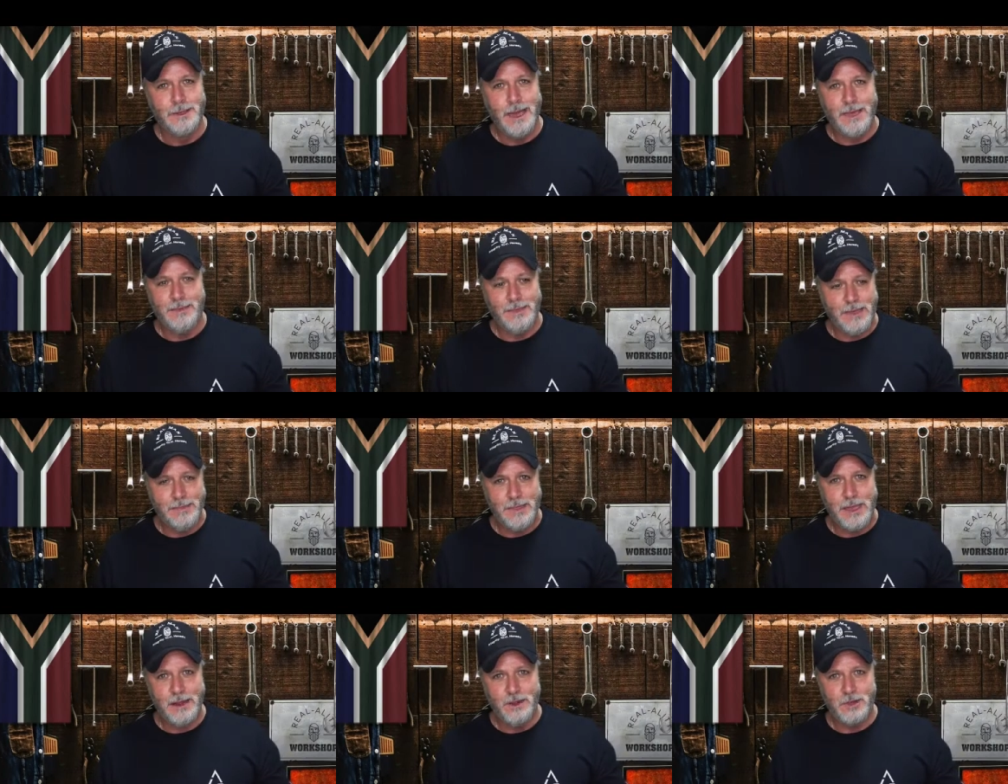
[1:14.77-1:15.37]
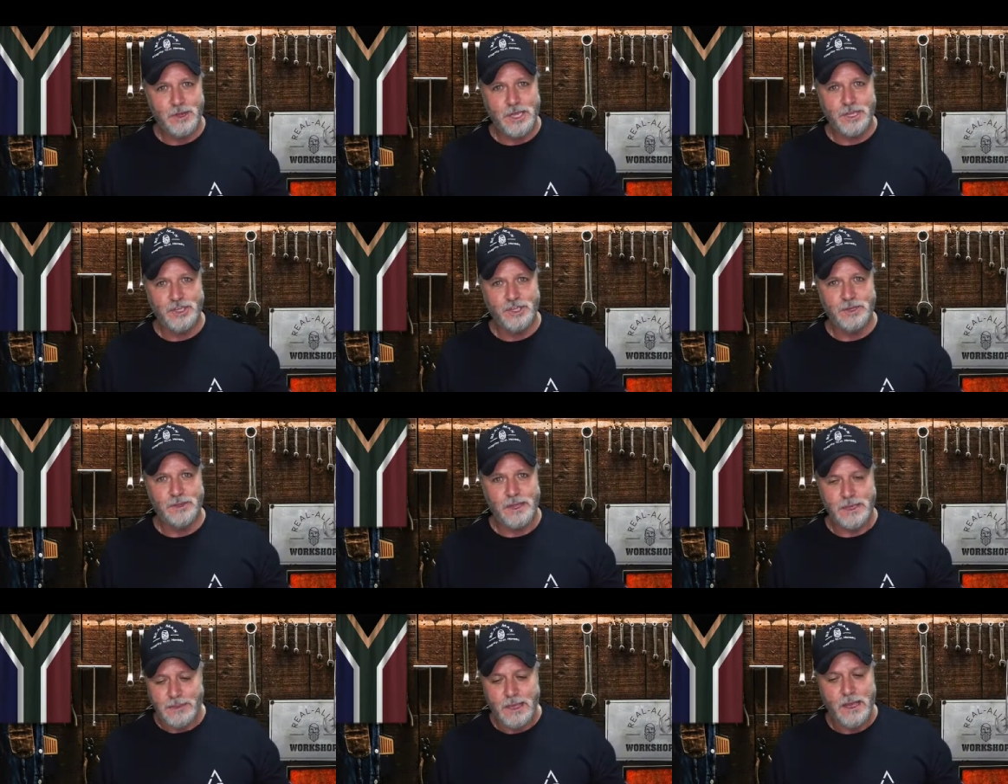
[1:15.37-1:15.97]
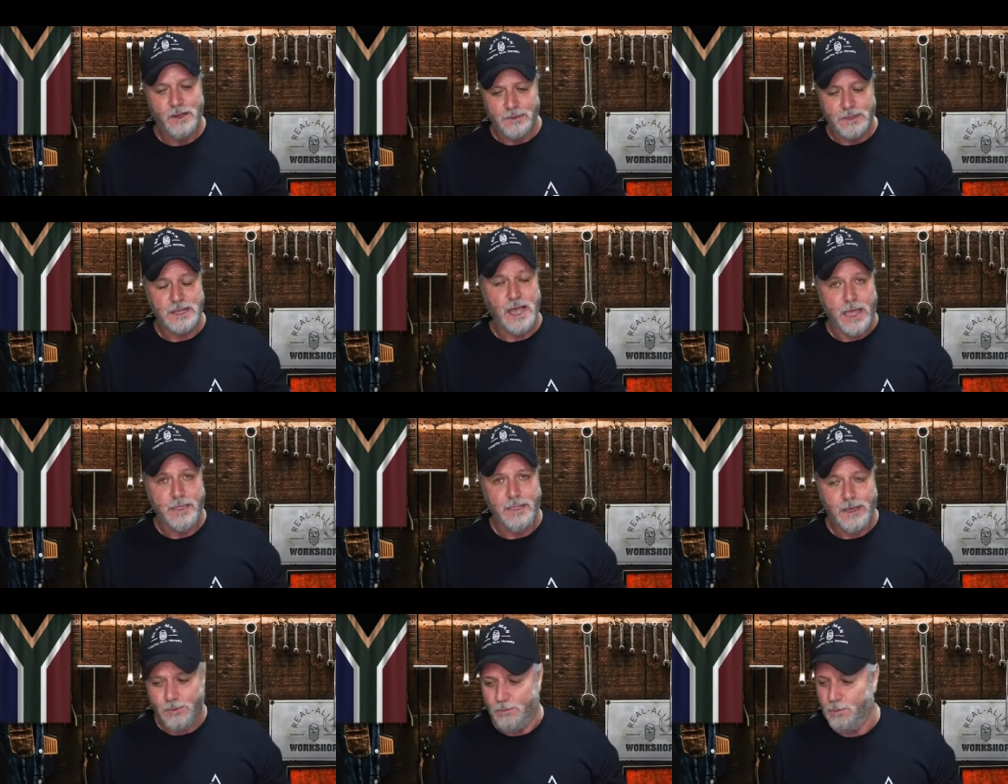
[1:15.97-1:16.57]
And, and they look at you that, no,
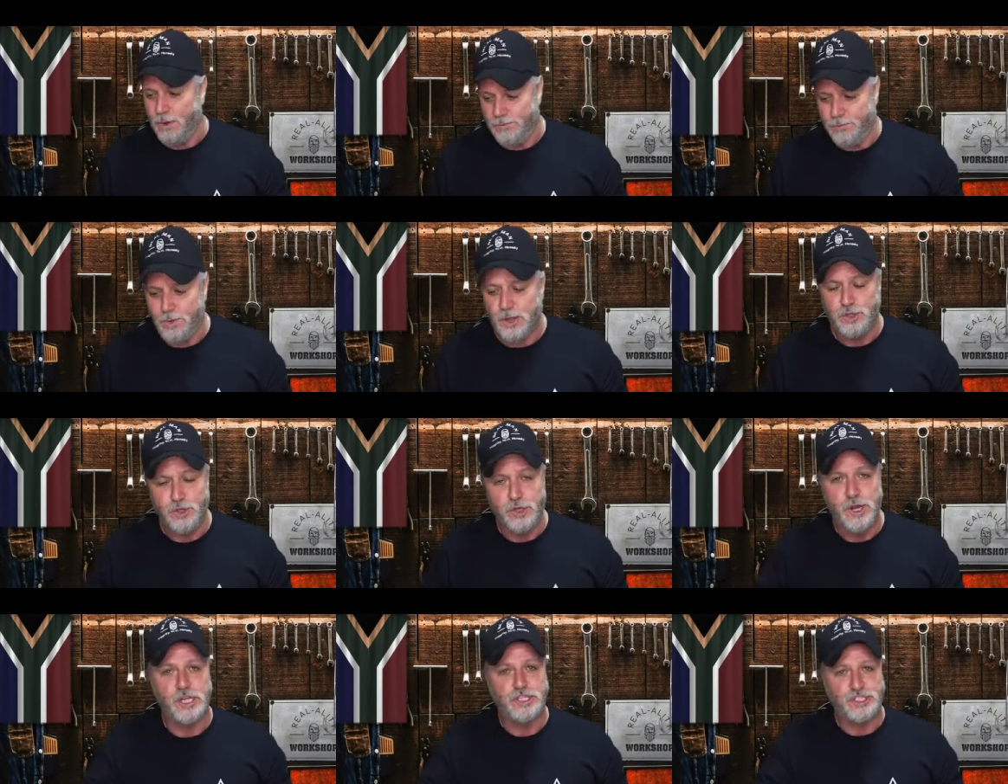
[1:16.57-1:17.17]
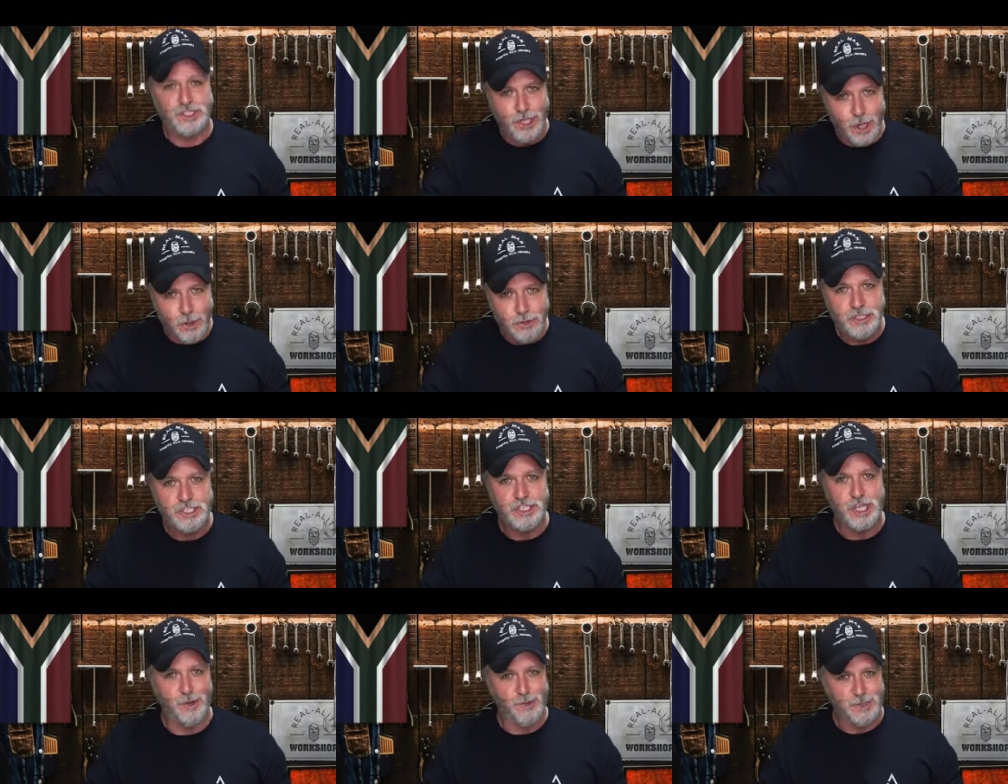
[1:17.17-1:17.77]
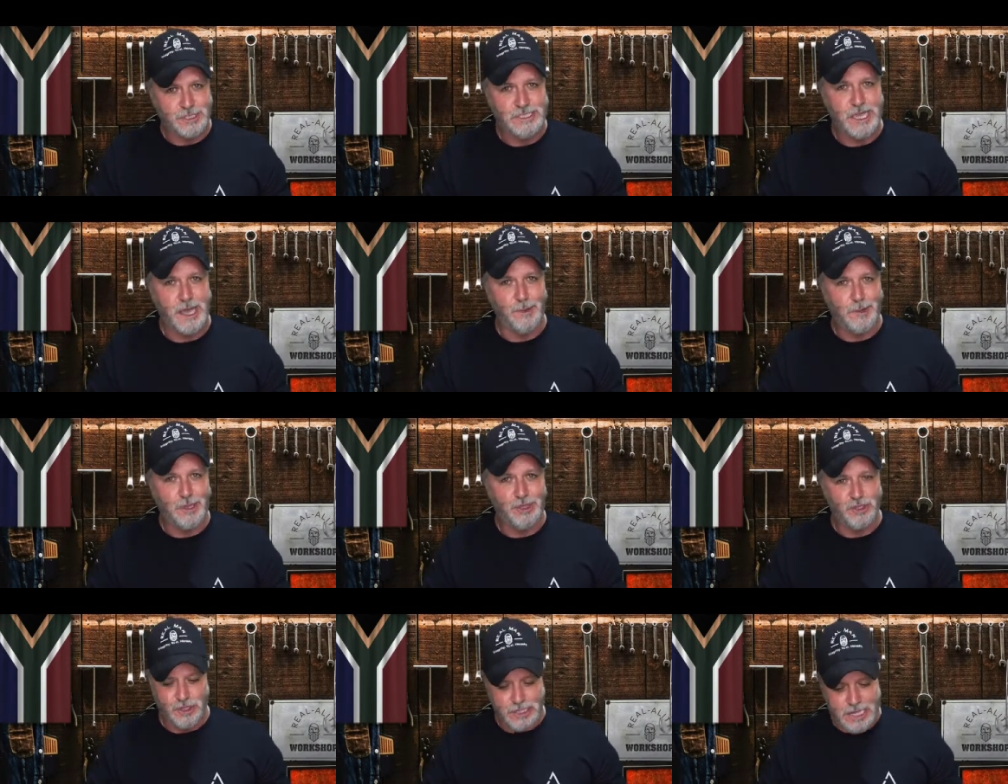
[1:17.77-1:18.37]
well, you know, so and so is
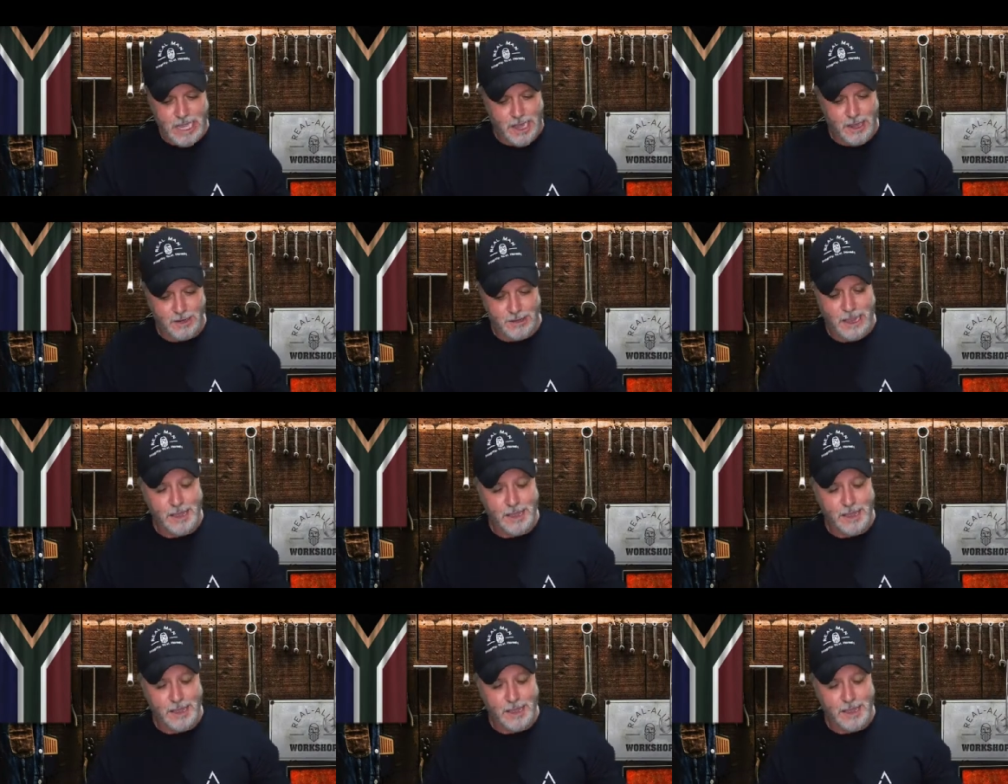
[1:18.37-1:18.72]
coming to town.